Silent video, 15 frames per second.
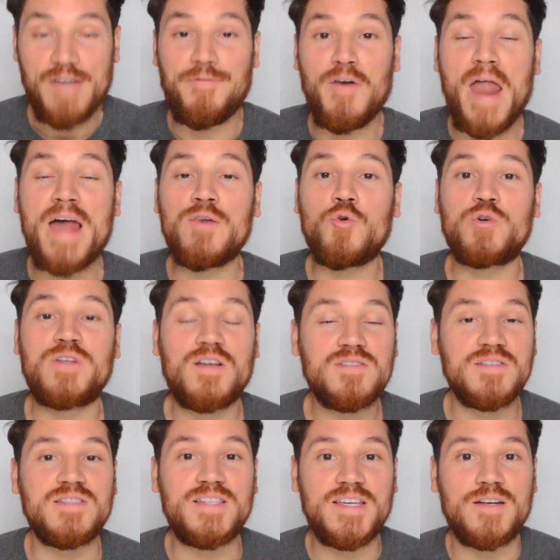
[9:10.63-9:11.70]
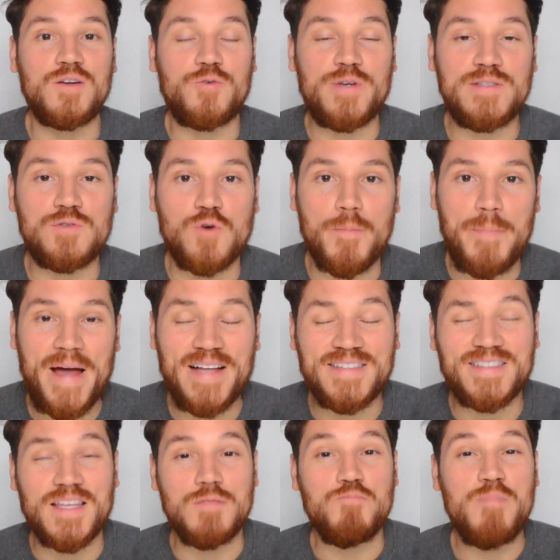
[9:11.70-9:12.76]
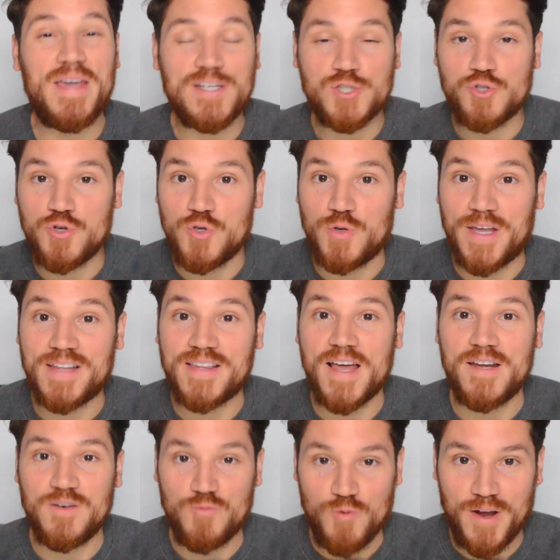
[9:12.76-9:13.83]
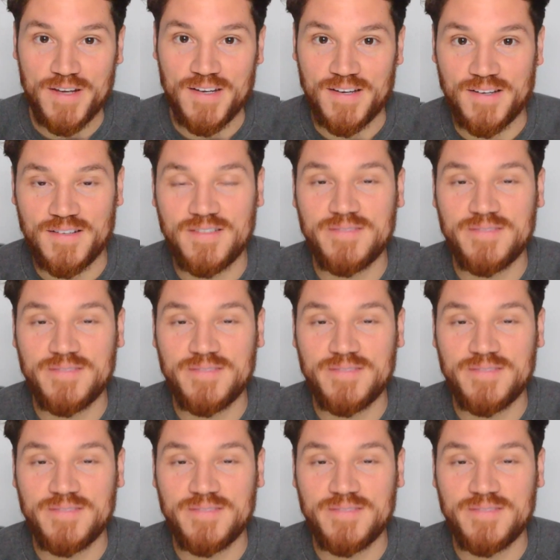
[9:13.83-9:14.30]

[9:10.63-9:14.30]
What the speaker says: If a landlord does indeed agree to a pet, then make sure you get that in writing,